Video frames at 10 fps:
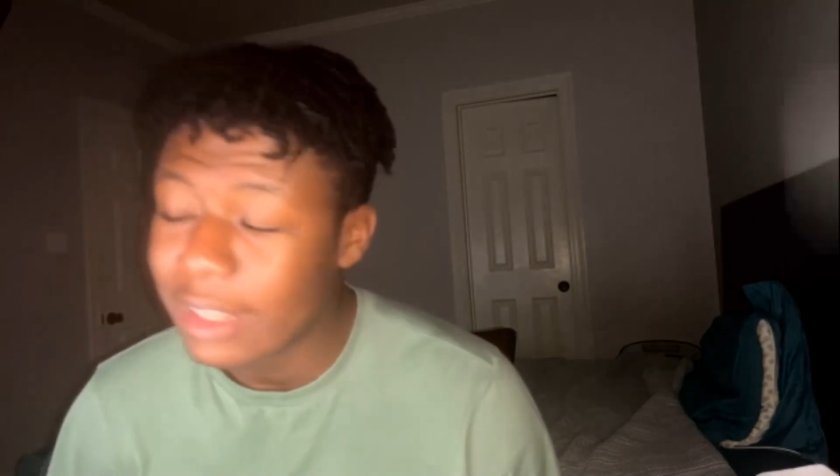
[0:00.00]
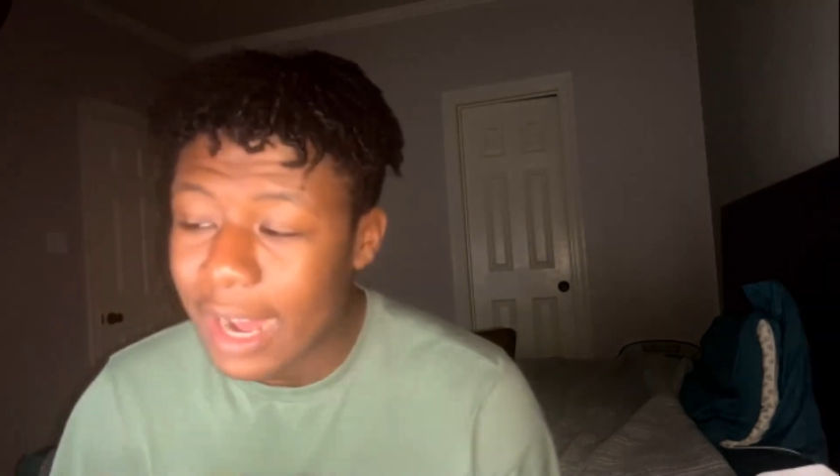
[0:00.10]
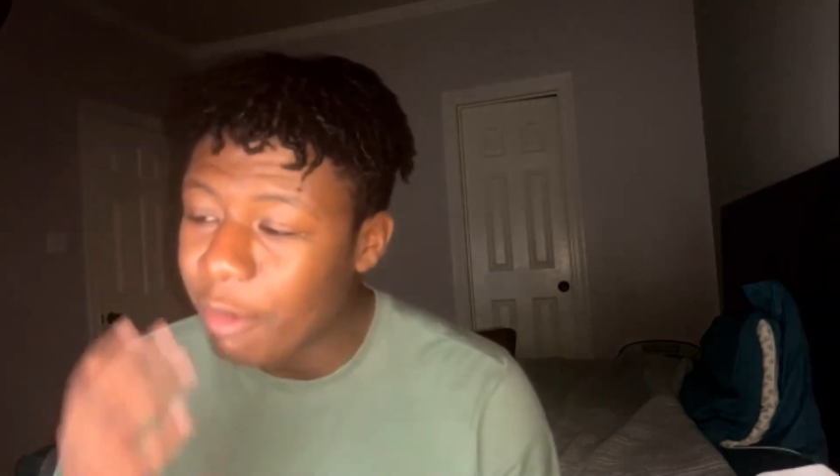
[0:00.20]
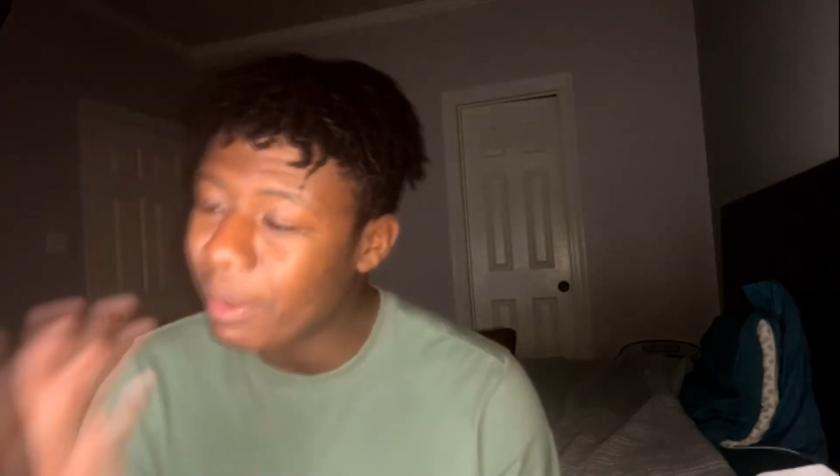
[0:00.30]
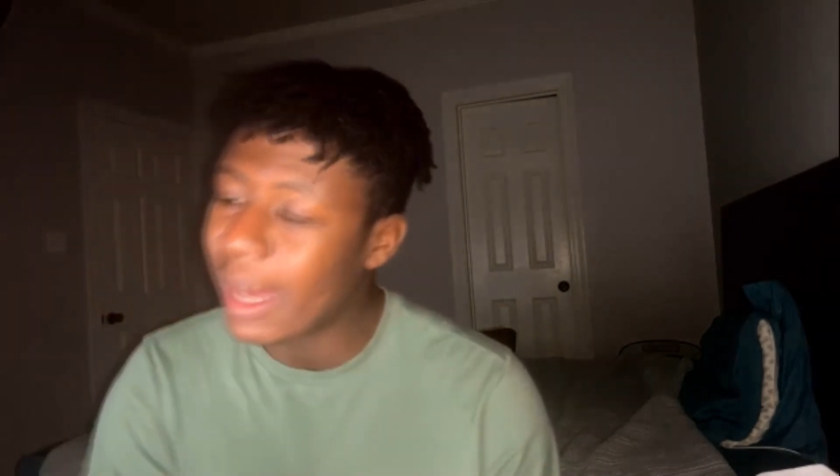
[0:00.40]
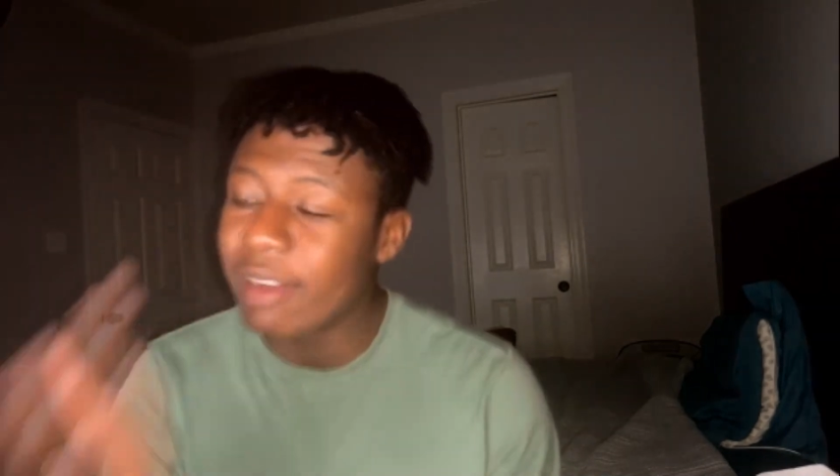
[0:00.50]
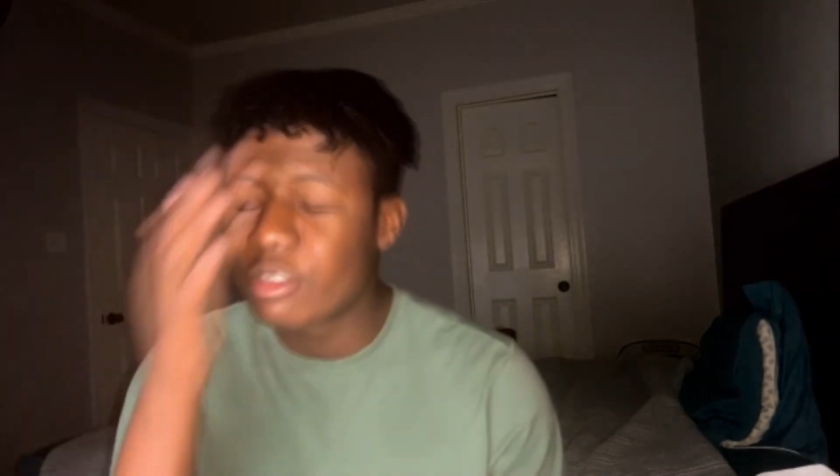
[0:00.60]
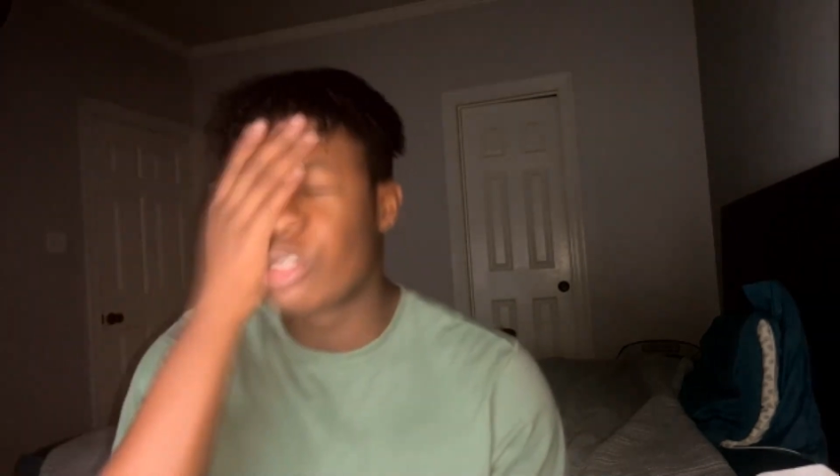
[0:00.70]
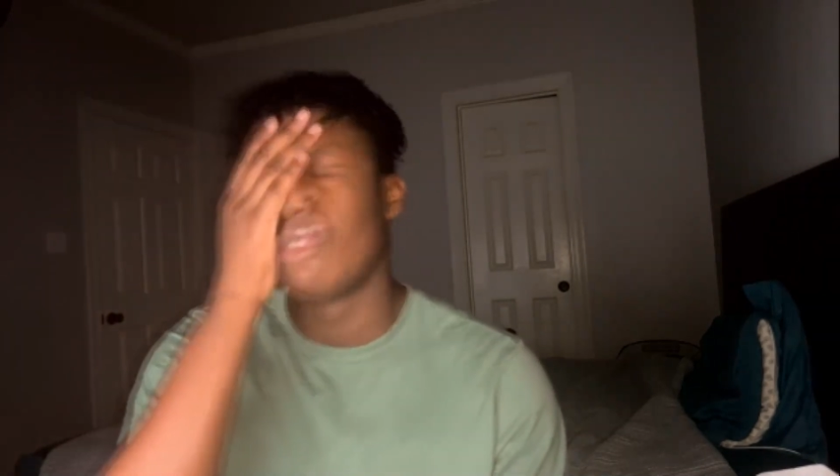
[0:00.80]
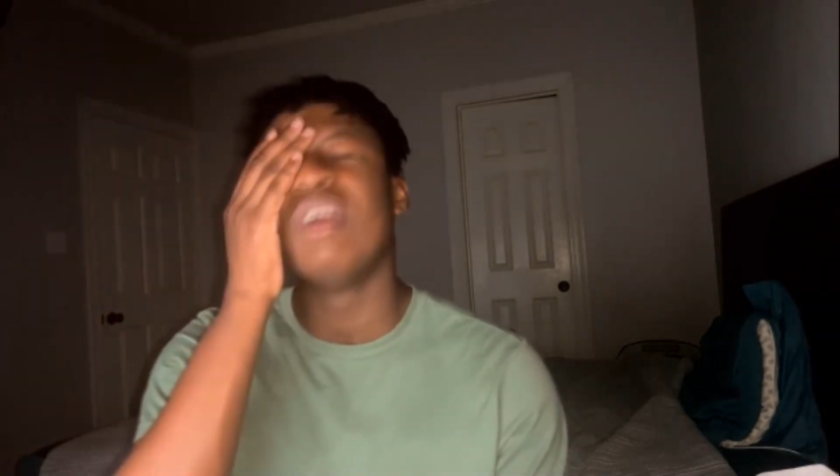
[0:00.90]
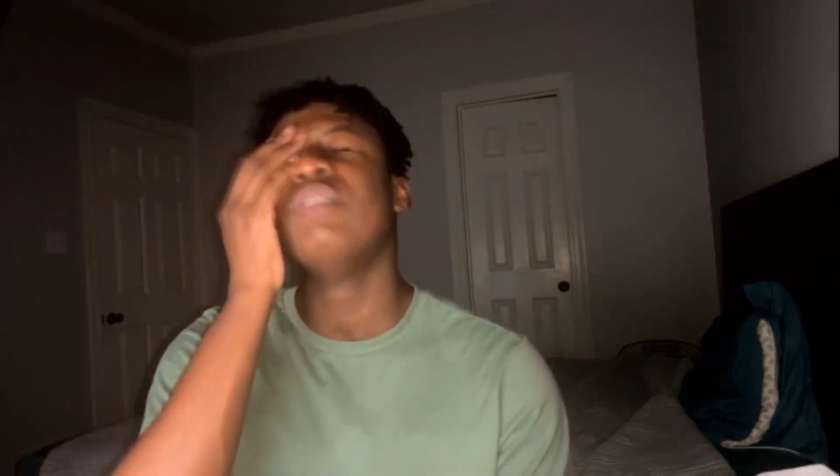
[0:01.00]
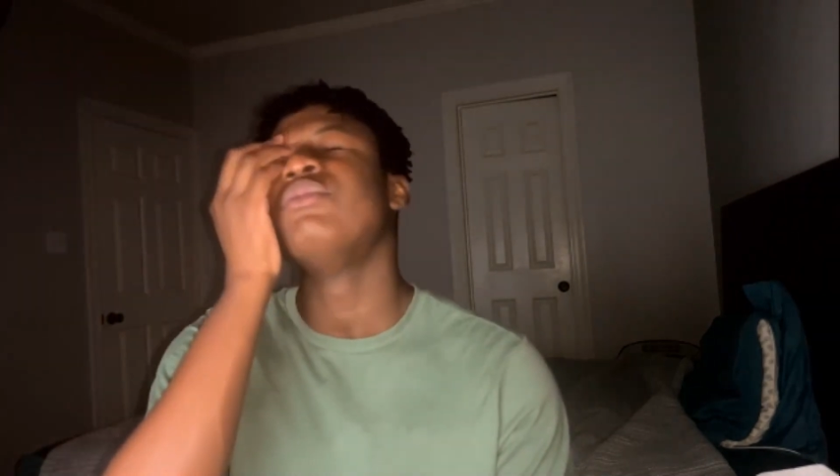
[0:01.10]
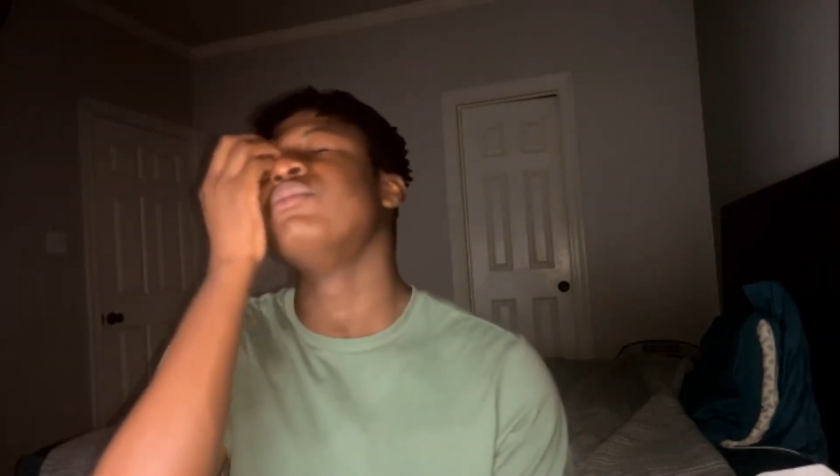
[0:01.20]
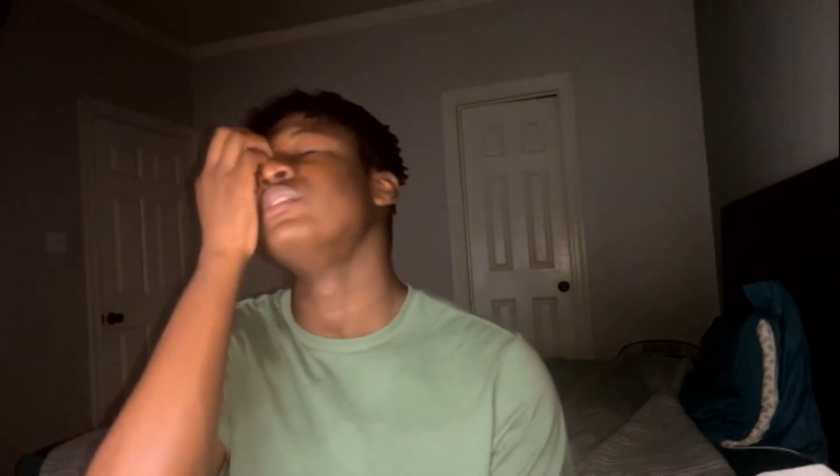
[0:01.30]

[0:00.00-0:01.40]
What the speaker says: then now we have 12,